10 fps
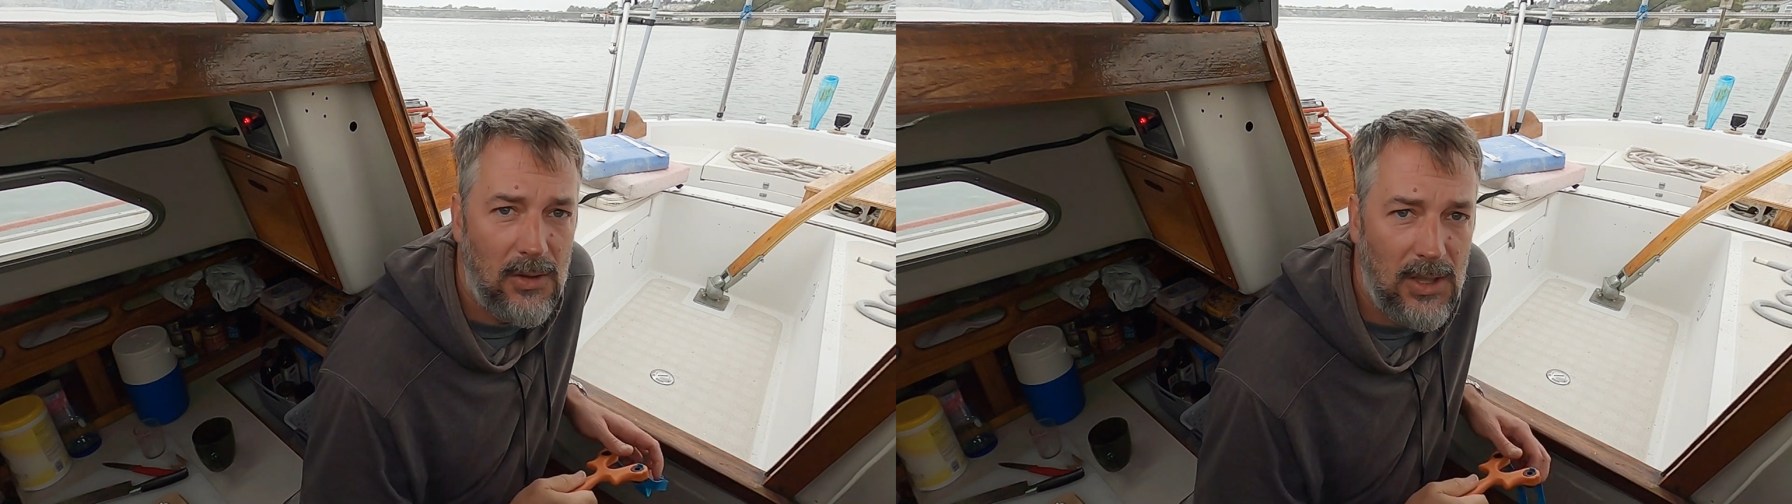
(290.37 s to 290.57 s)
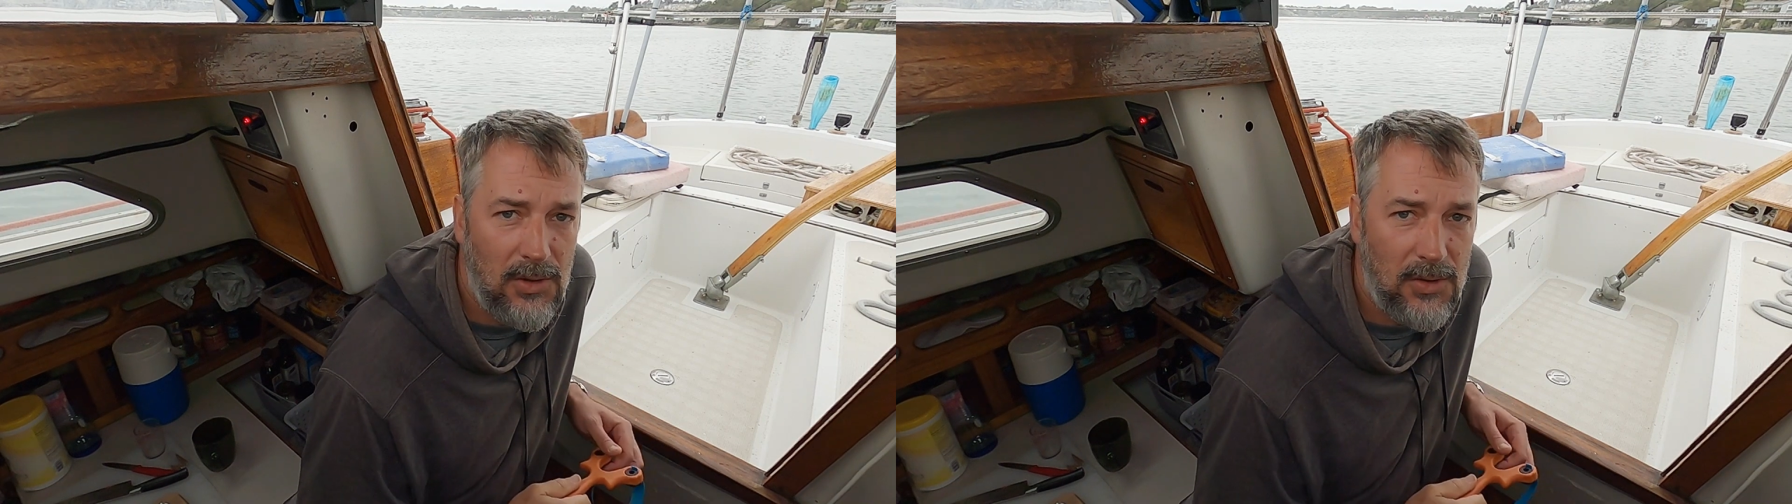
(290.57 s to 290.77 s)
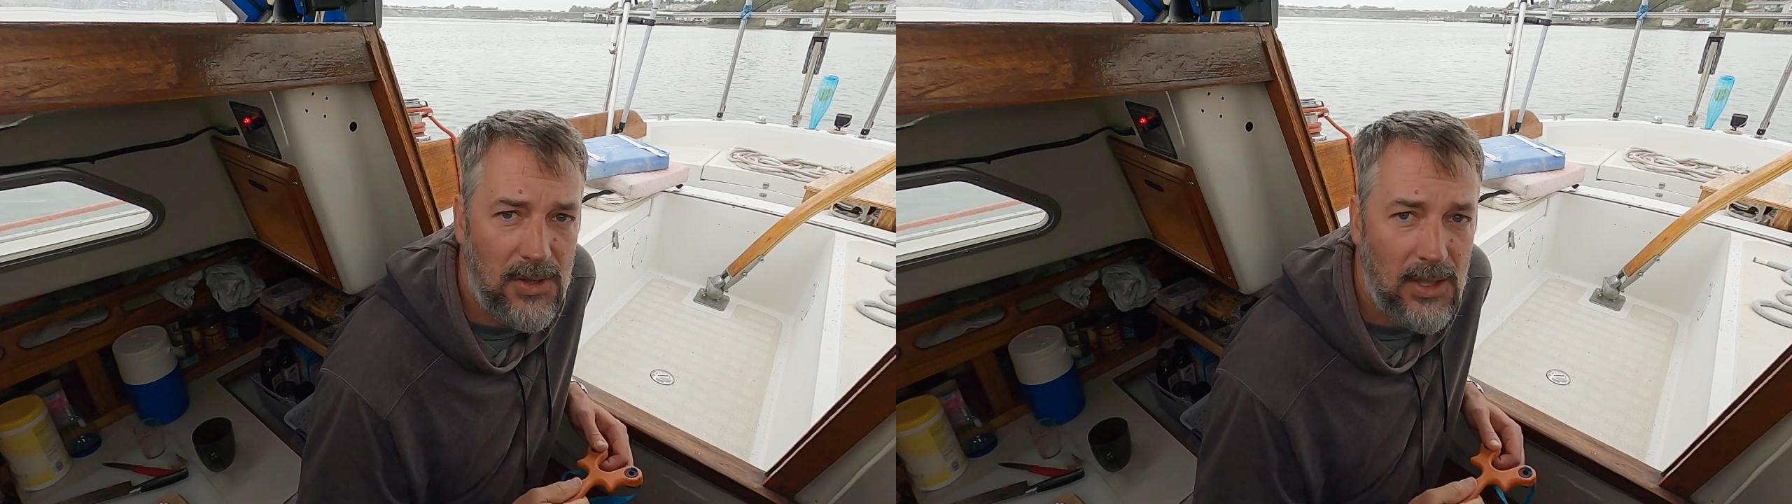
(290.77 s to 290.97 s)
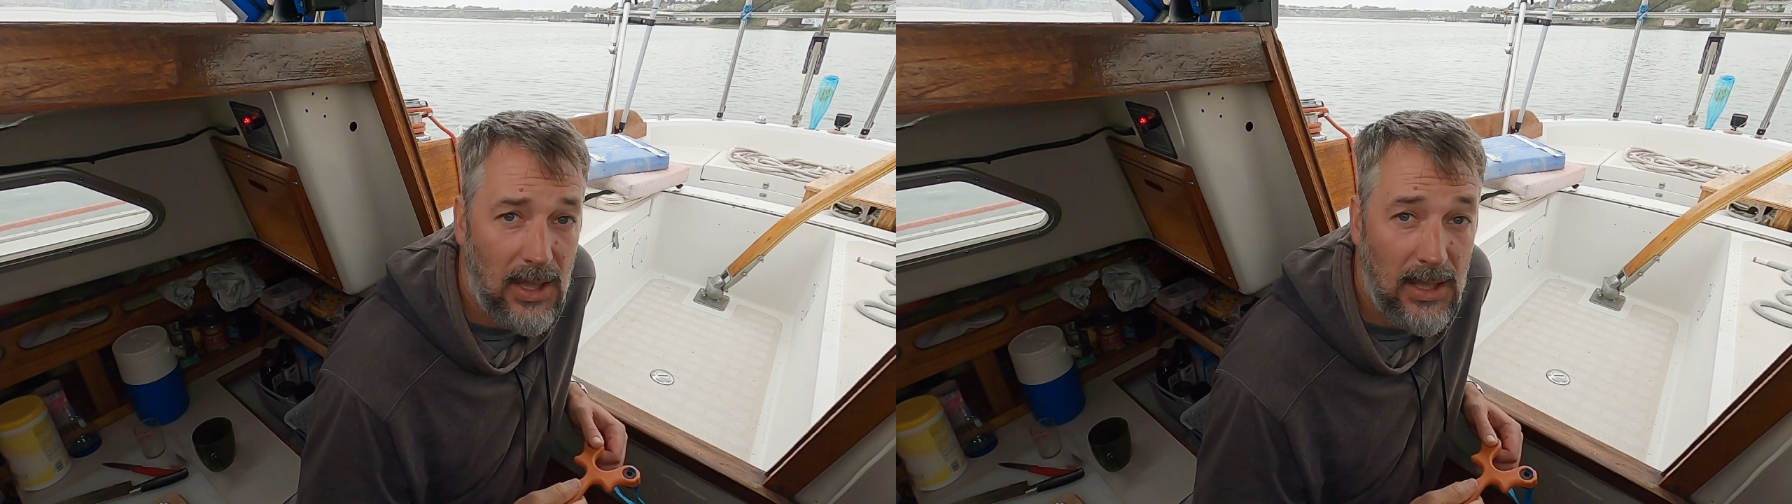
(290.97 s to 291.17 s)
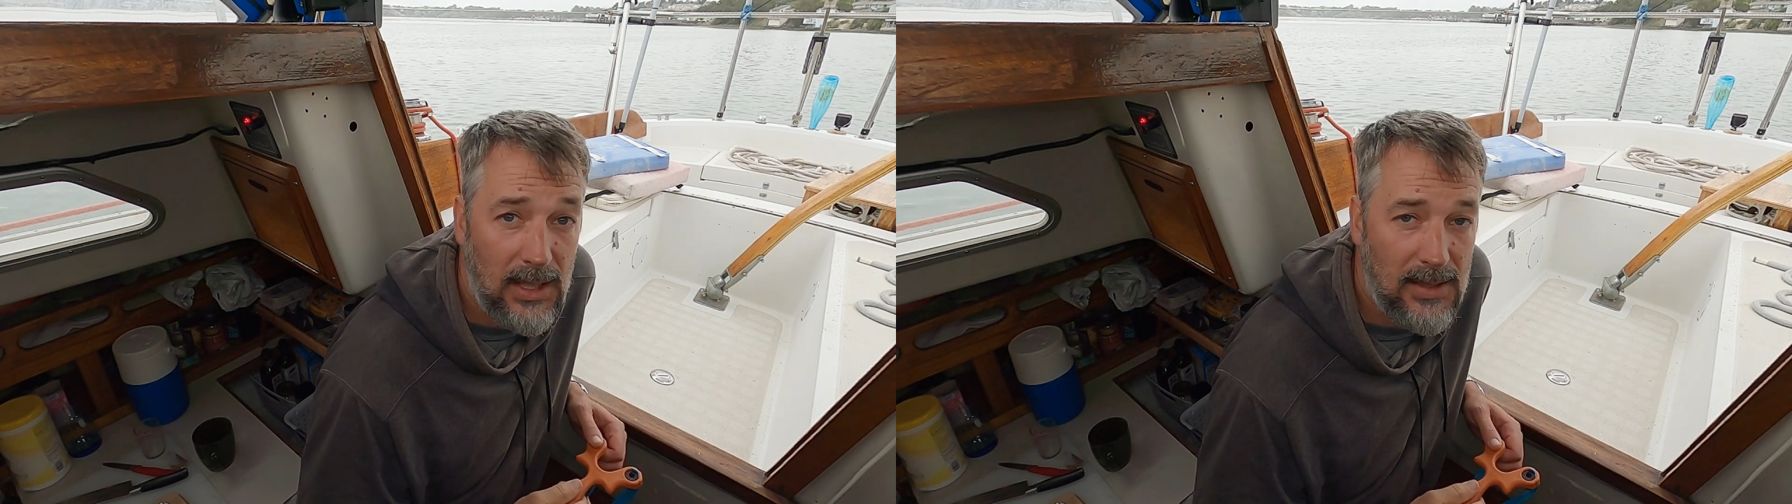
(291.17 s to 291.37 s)
interested in
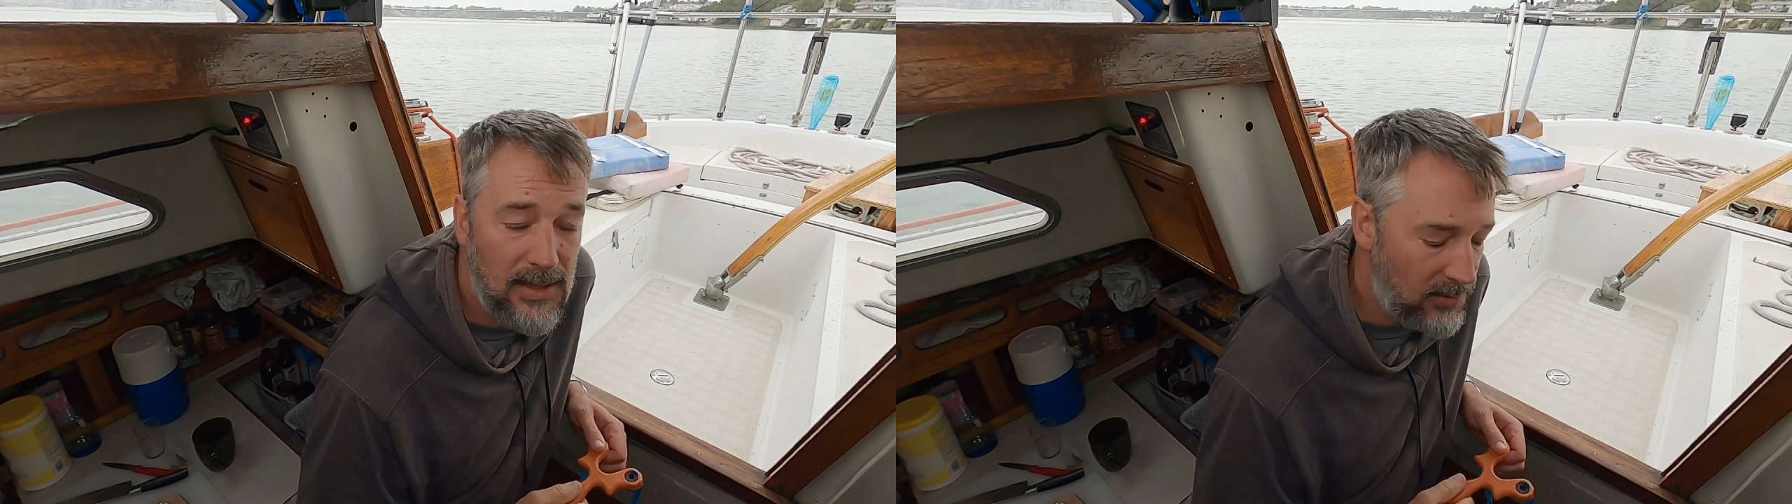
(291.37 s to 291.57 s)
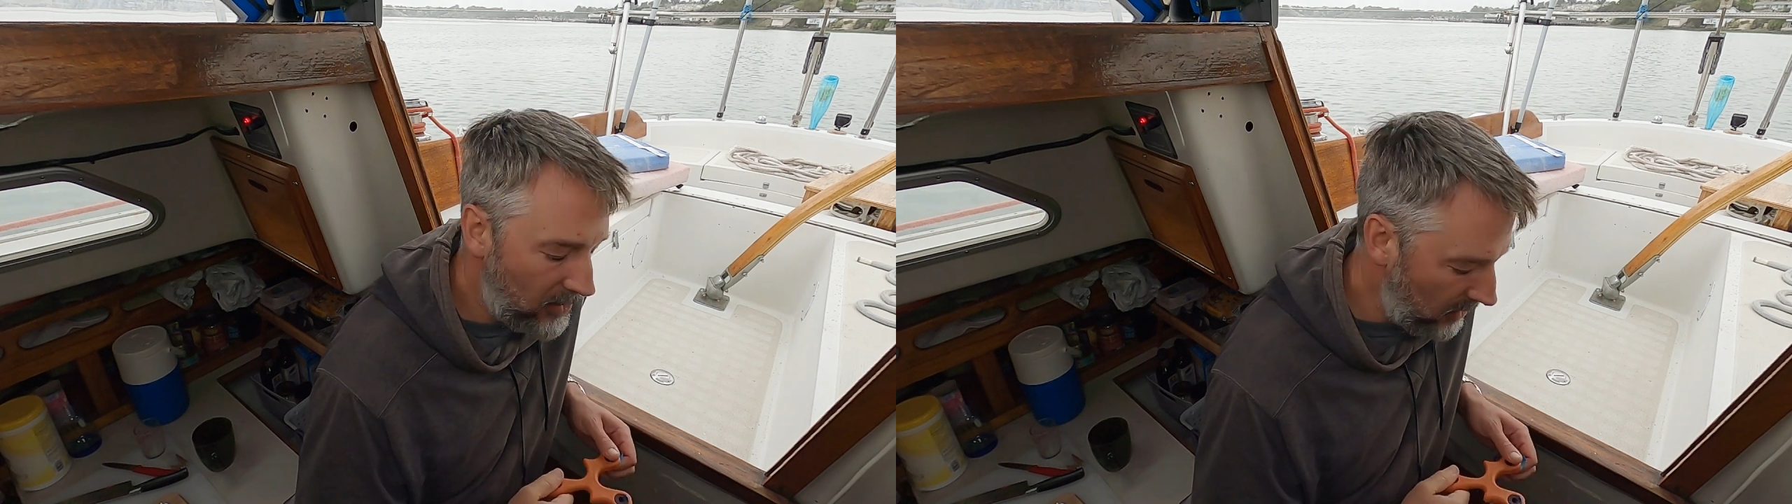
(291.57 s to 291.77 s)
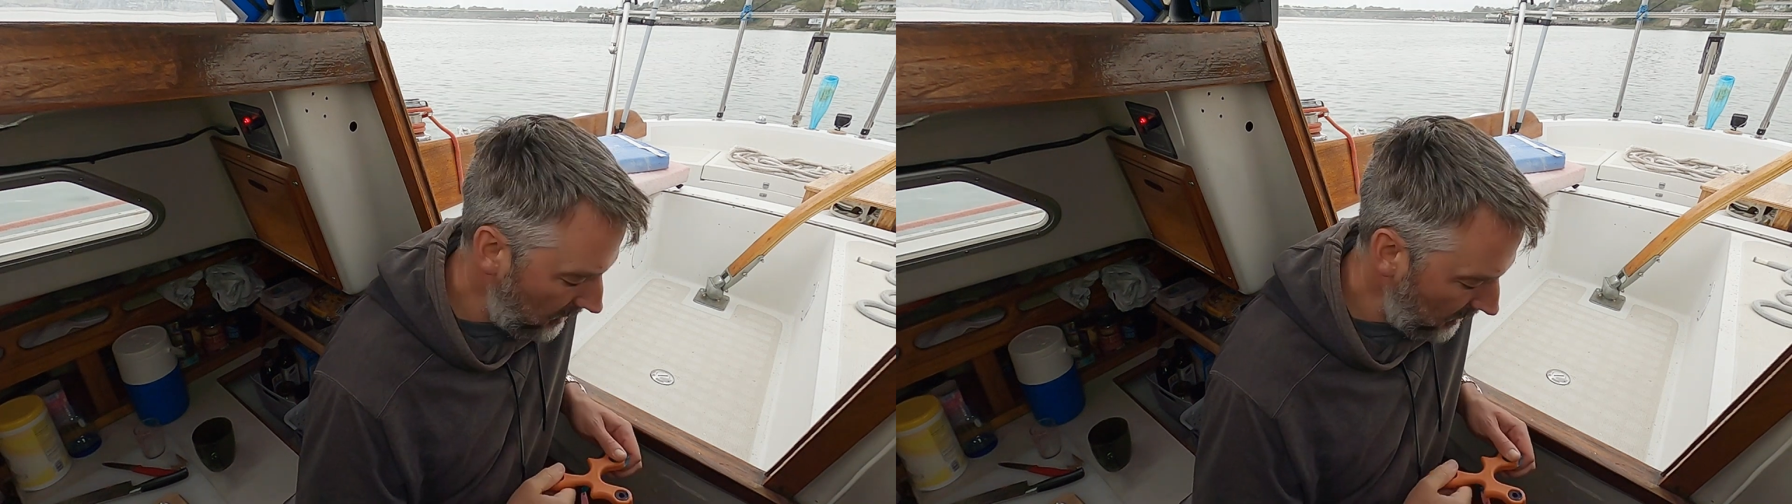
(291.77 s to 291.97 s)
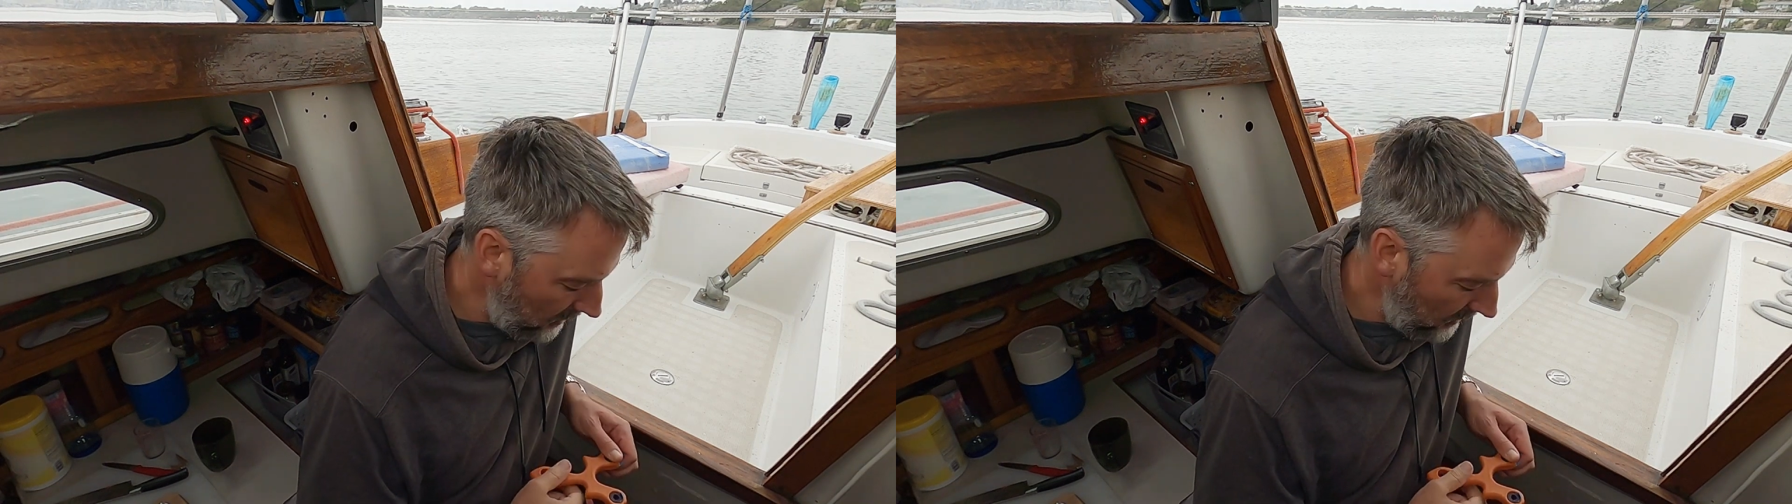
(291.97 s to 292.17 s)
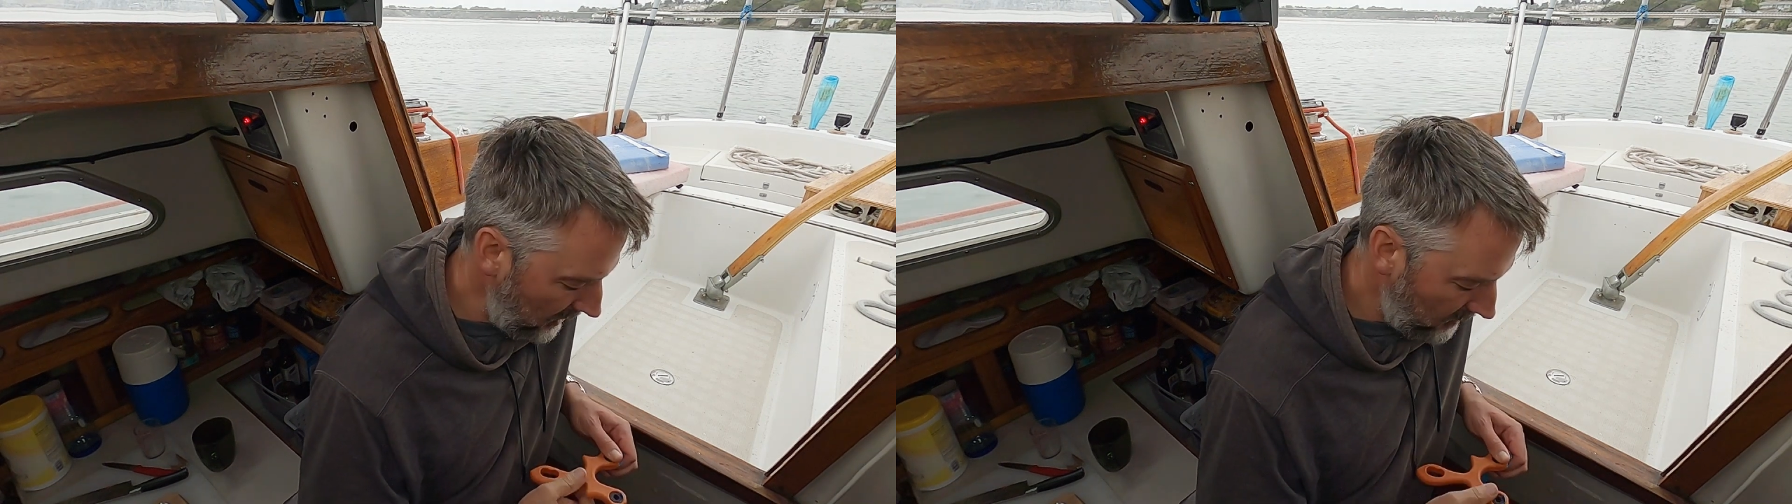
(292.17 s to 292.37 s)
getting into this sort of thing. They have